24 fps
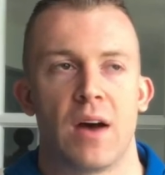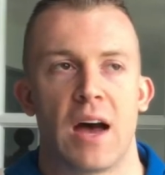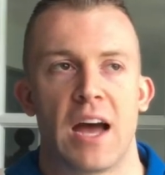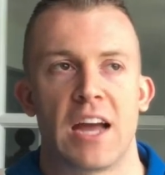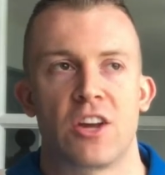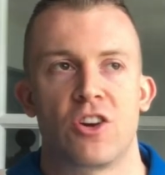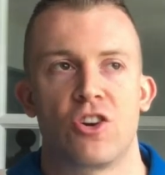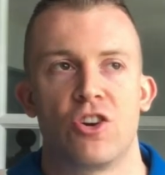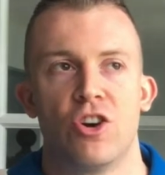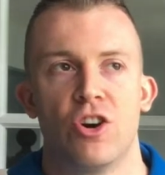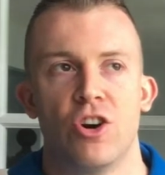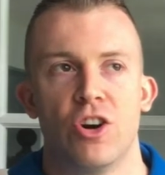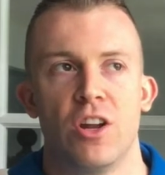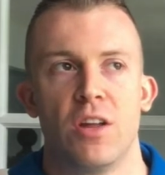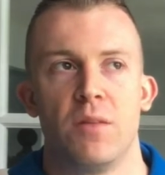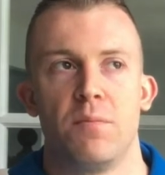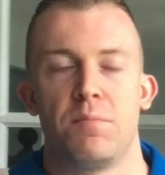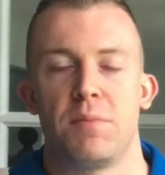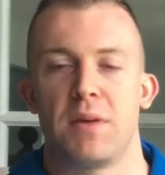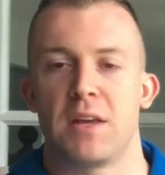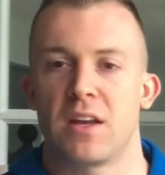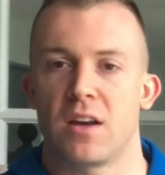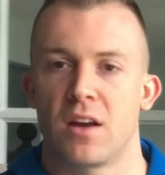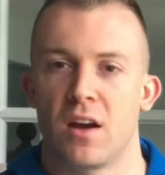couldn't
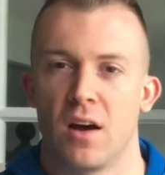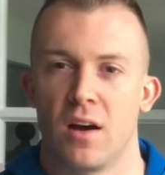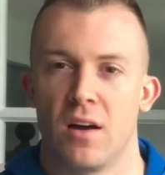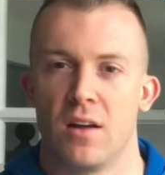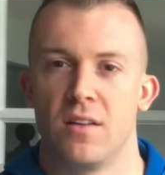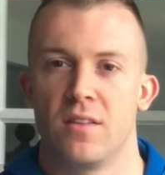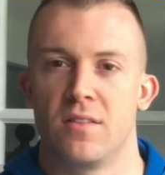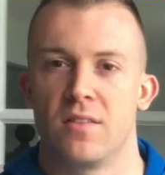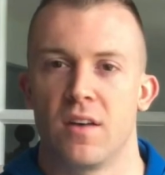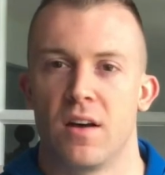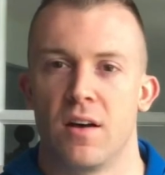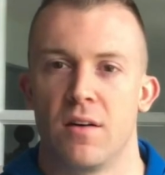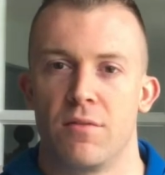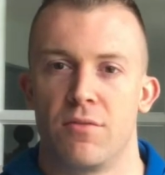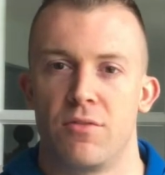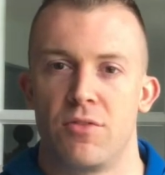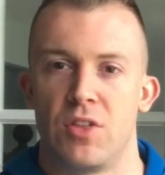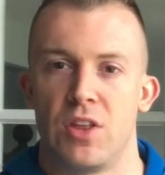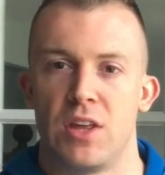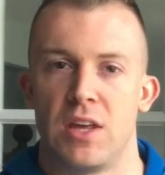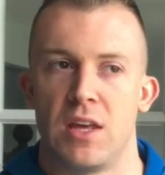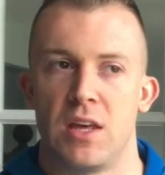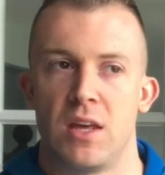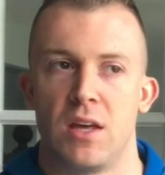because of
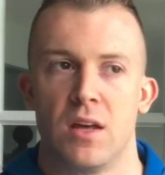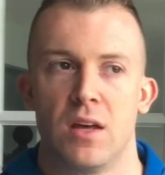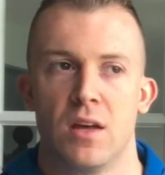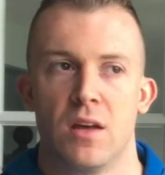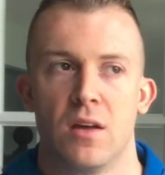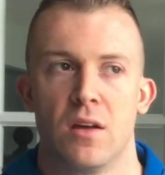the